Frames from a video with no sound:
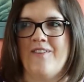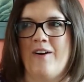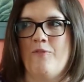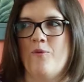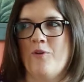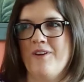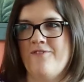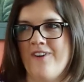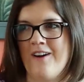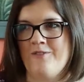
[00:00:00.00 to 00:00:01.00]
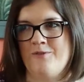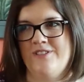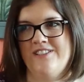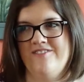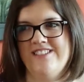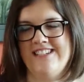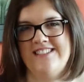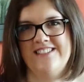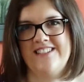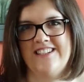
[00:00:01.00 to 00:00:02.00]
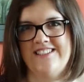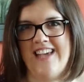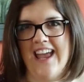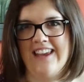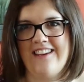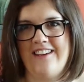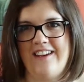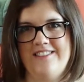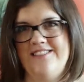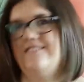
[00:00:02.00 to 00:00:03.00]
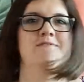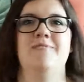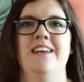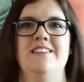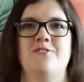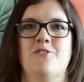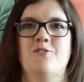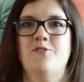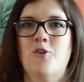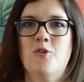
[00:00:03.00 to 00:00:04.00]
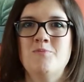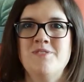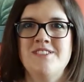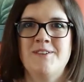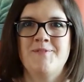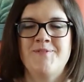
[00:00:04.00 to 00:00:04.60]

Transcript: And what we found was that resistance can take many different forms.